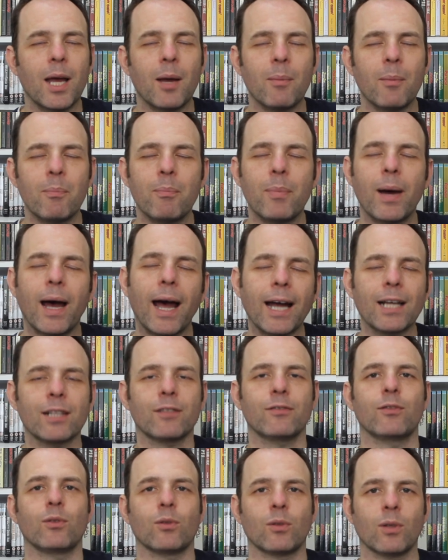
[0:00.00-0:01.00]

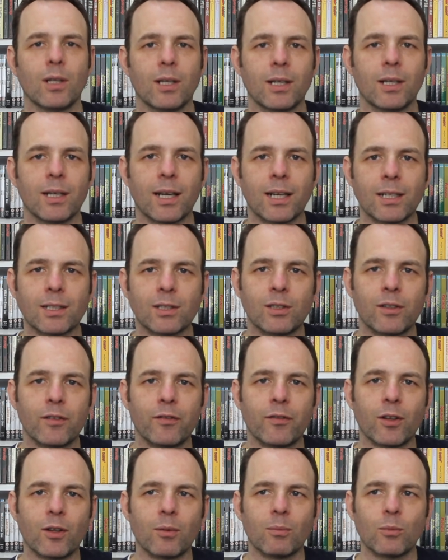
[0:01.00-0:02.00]
impactful as the
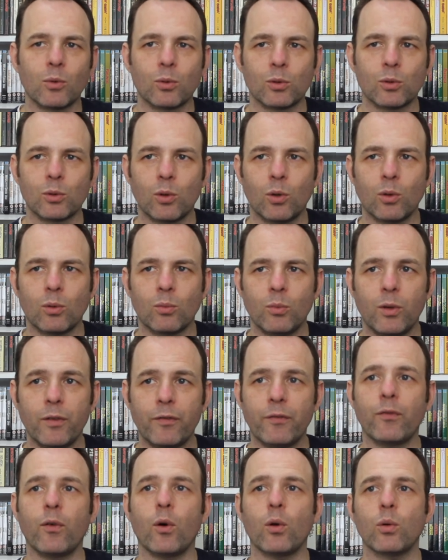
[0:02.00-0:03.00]
film goes on. We
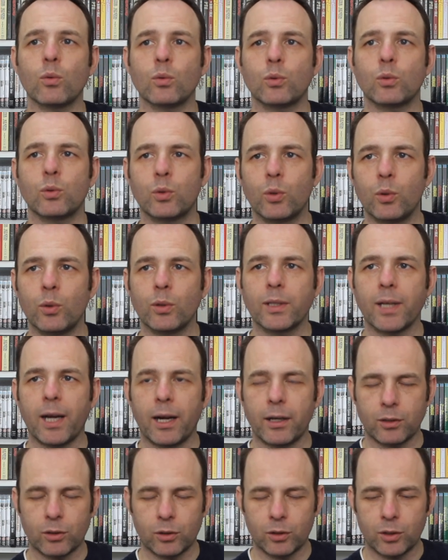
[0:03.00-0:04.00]
follow two
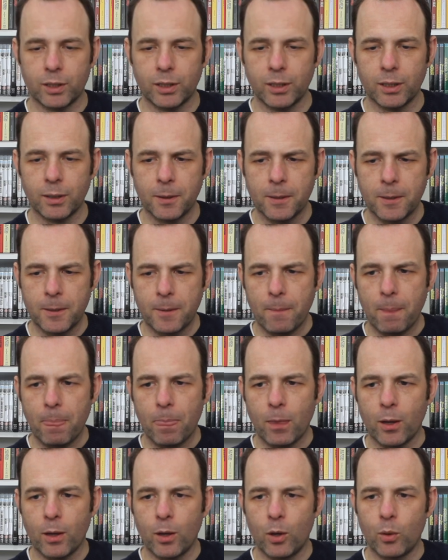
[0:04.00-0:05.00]
characters here.
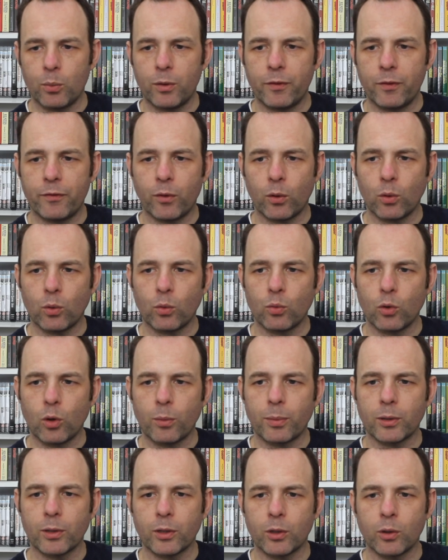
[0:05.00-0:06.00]
We follow
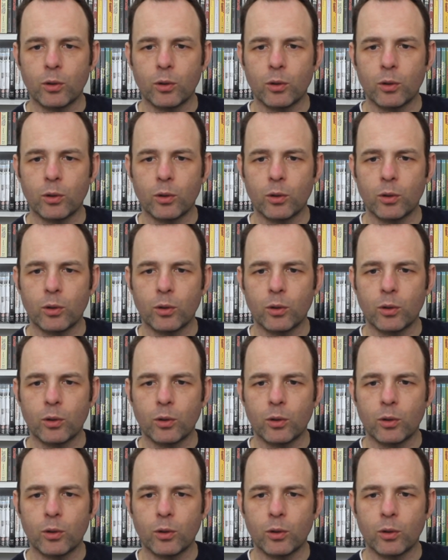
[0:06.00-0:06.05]
Robert